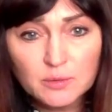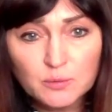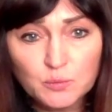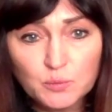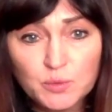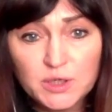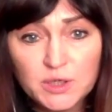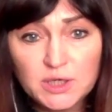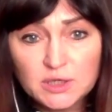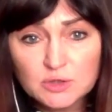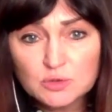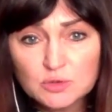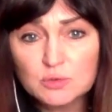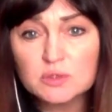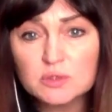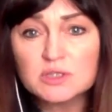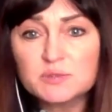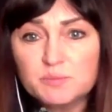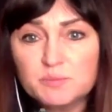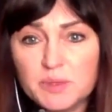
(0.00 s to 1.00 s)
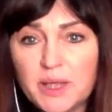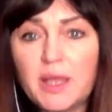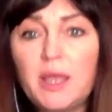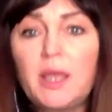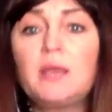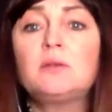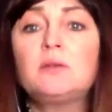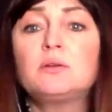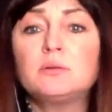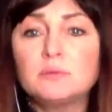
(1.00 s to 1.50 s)
we need to
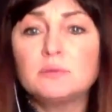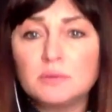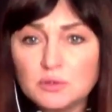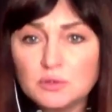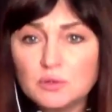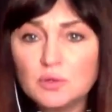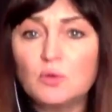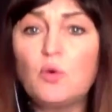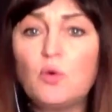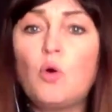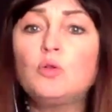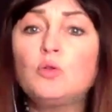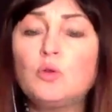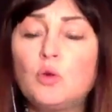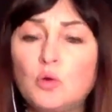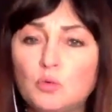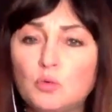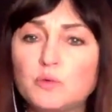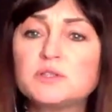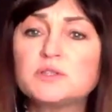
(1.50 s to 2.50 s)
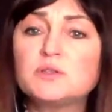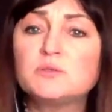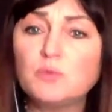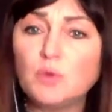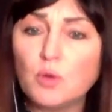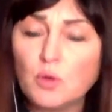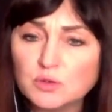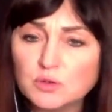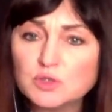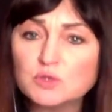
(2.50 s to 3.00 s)
explain, all over the
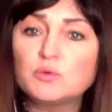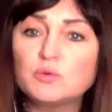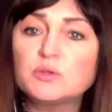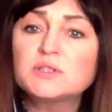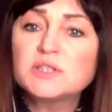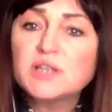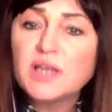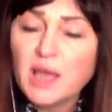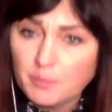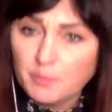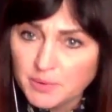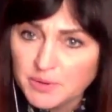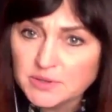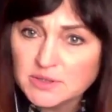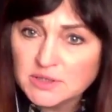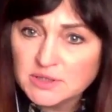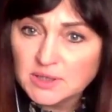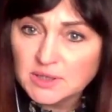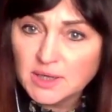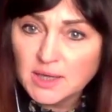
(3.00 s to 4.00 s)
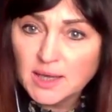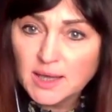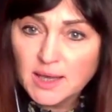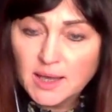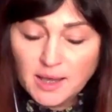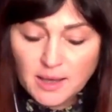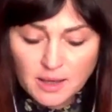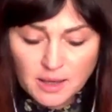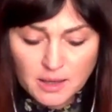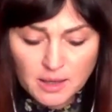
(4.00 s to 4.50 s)
world what's happened.
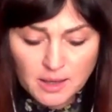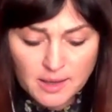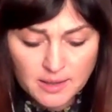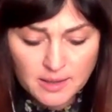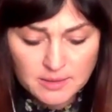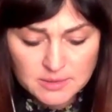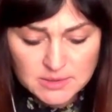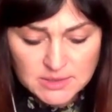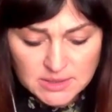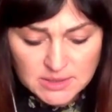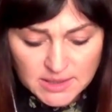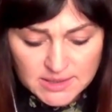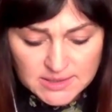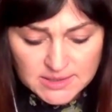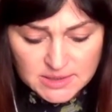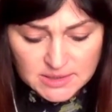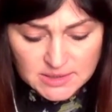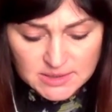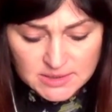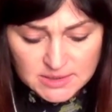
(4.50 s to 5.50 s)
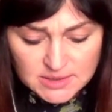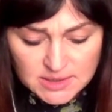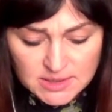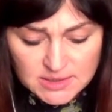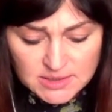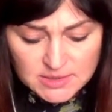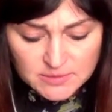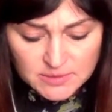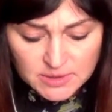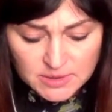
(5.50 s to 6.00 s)
And I think that
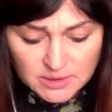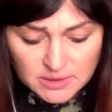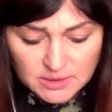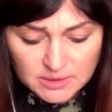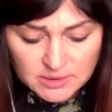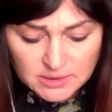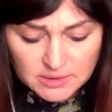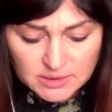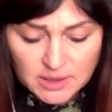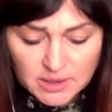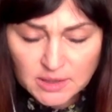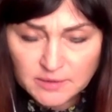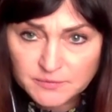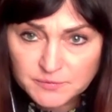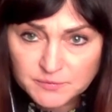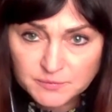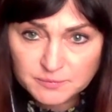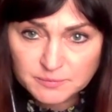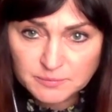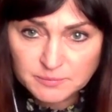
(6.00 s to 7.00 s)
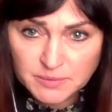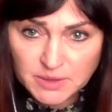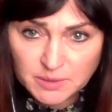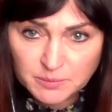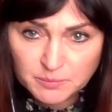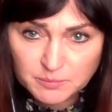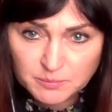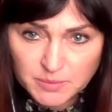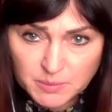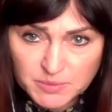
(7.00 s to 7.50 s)
Israel have
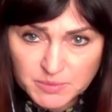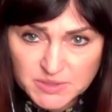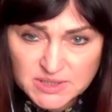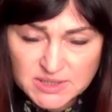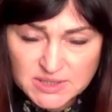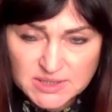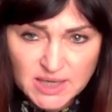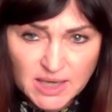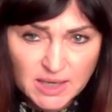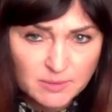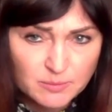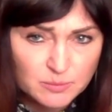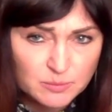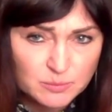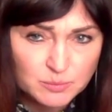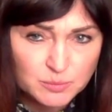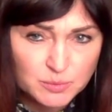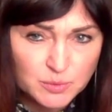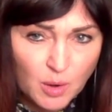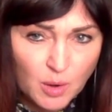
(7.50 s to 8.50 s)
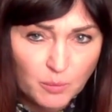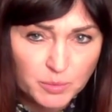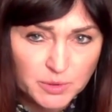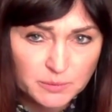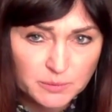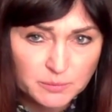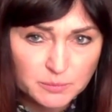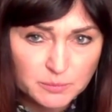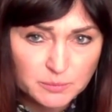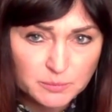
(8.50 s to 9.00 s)
maybe the same problem.